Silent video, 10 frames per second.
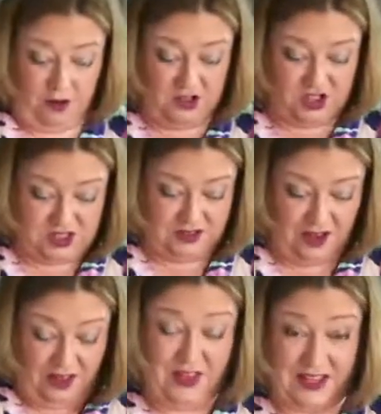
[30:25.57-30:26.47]
I just,
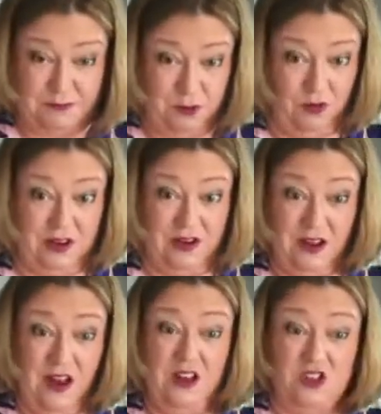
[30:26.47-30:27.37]
at this point,
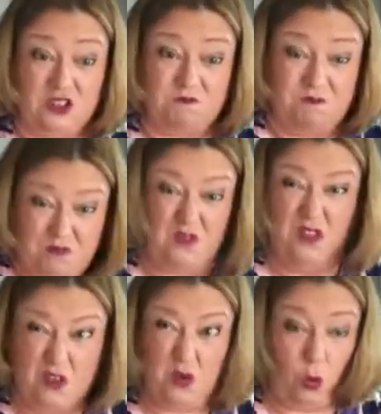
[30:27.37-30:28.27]
just
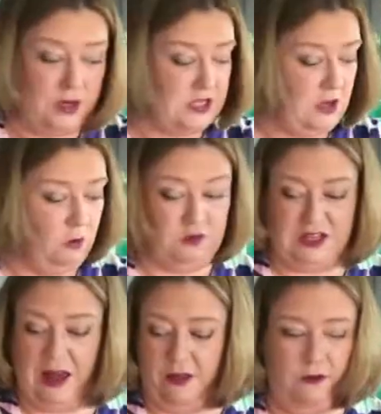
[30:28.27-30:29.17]
squished it all
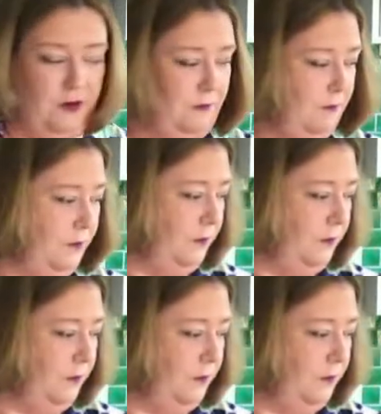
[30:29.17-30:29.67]
together and